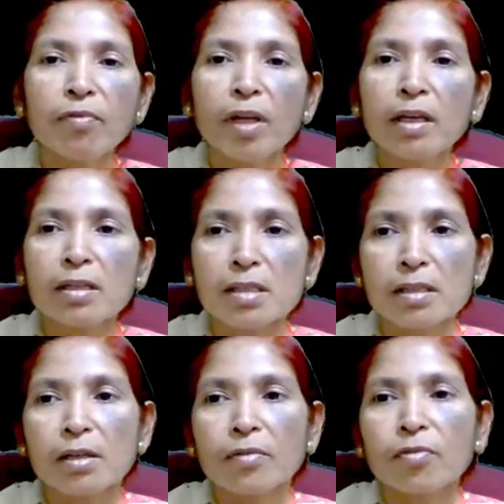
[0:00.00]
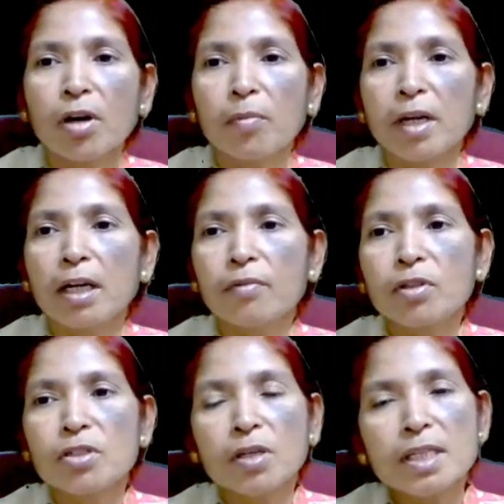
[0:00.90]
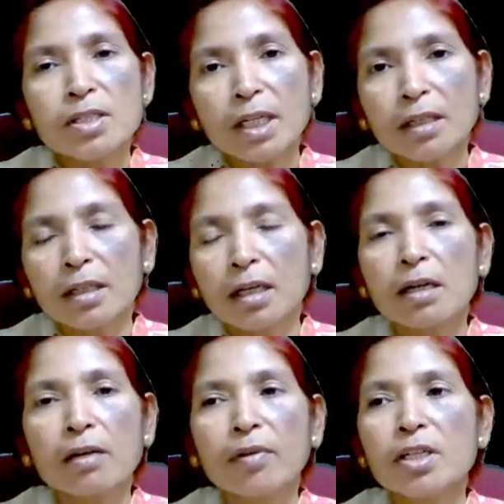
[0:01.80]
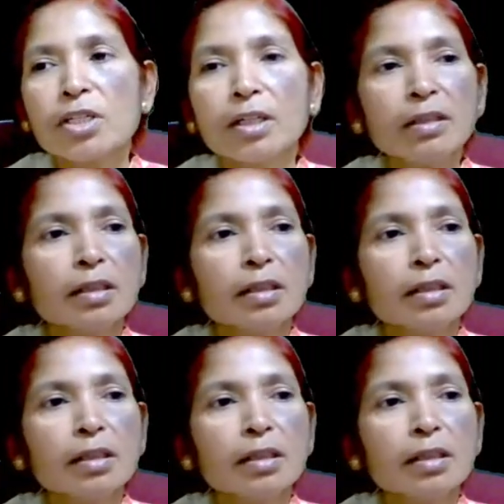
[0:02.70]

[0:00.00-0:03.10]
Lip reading: varies from individualistic intervention,